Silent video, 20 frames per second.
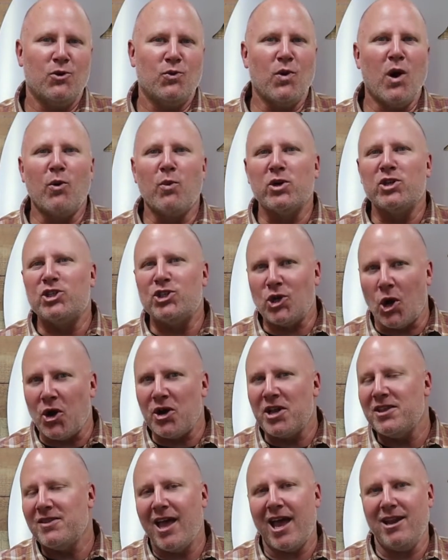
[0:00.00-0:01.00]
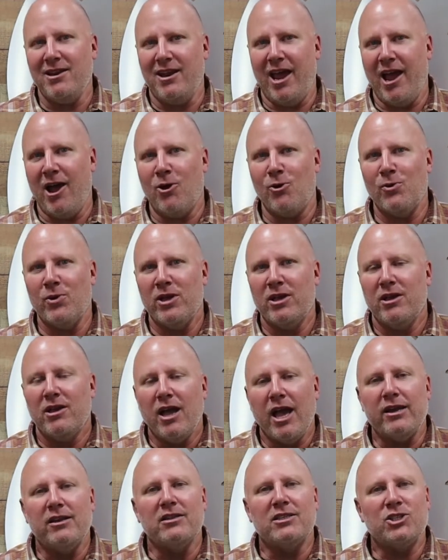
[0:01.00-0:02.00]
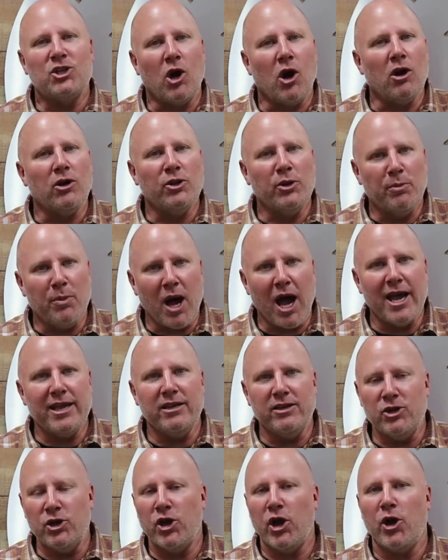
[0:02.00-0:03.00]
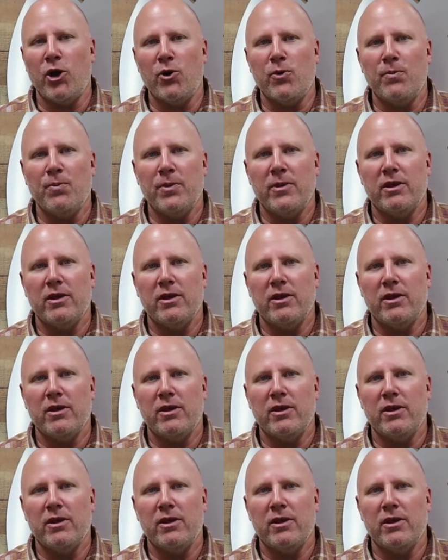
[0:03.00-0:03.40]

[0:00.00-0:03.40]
Well, we're starting that now, and it's called Abide and Go.